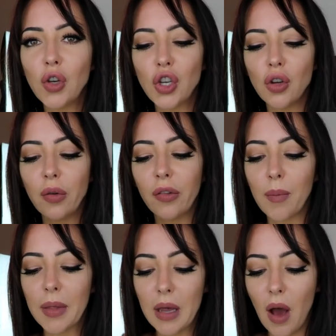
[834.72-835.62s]
to
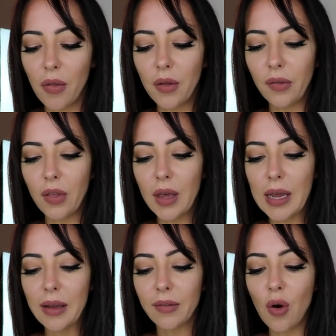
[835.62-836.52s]
some of the others that
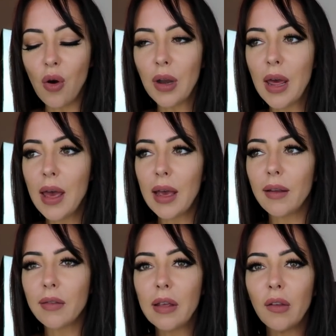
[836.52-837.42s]
he's got
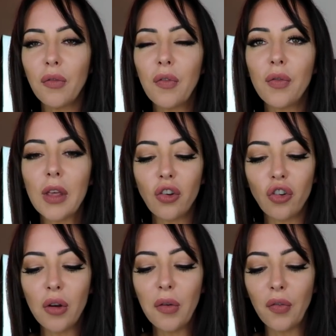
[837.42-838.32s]
is this
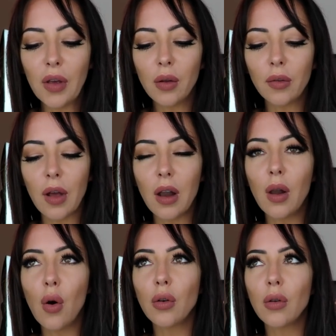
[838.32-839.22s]
shoe feels a
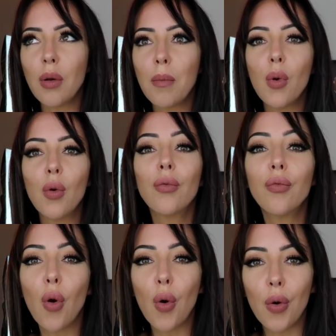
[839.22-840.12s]
lot more
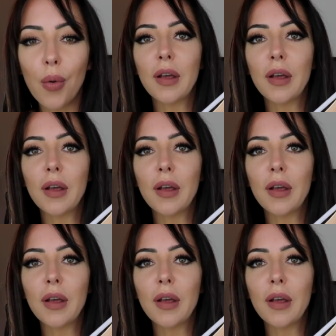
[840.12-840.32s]
raw.